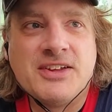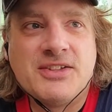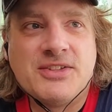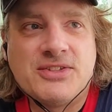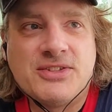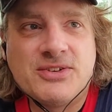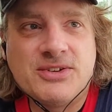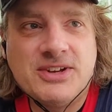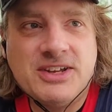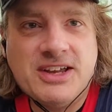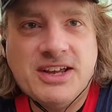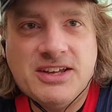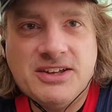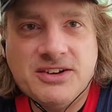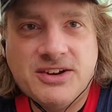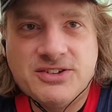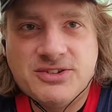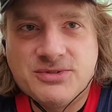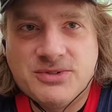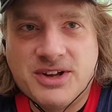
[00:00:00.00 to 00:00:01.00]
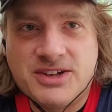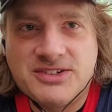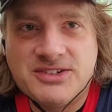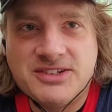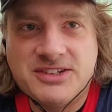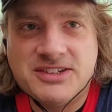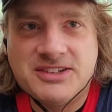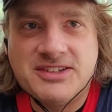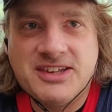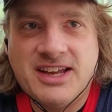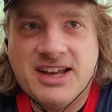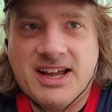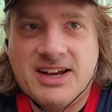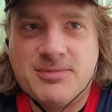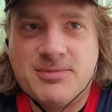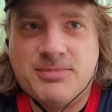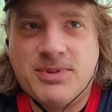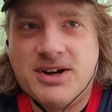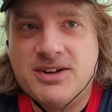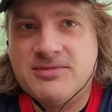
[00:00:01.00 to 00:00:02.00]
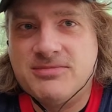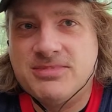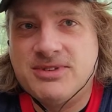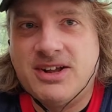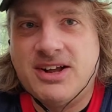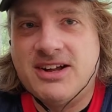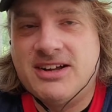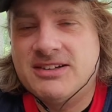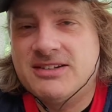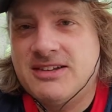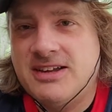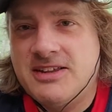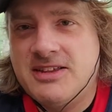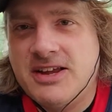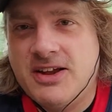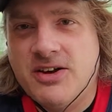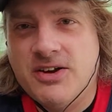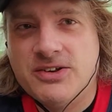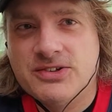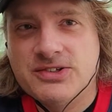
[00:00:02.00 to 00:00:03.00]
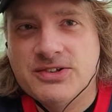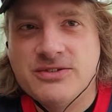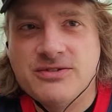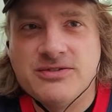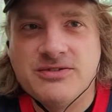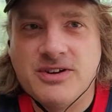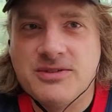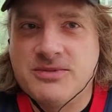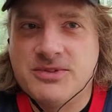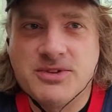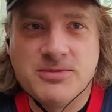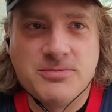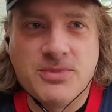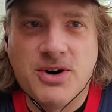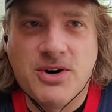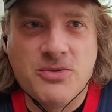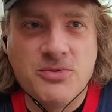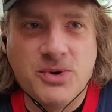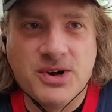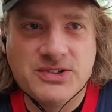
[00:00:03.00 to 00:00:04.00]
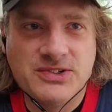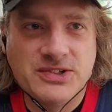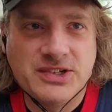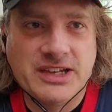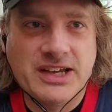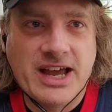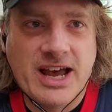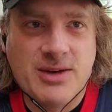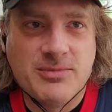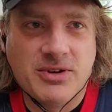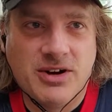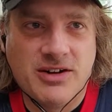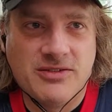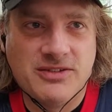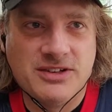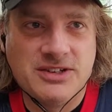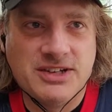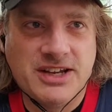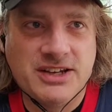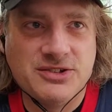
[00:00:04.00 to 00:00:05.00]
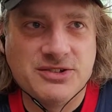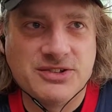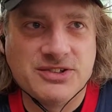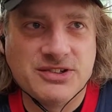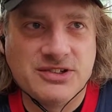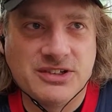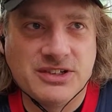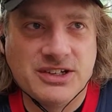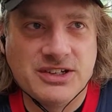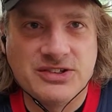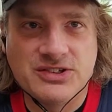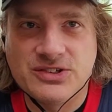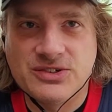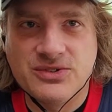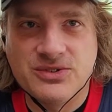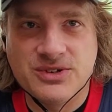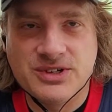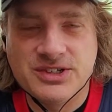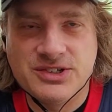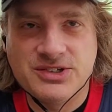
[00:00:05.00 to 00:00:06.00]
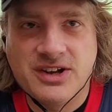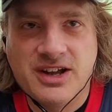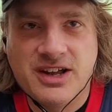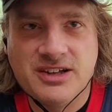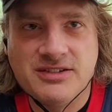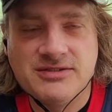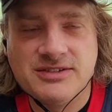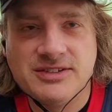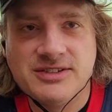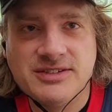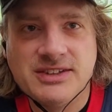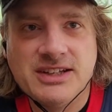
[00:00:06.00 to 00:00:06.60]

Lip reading: 38 yards rushing. They had a punt blocked, and they also fumbled the ball once to cap off a dangerous-looking scoring drive.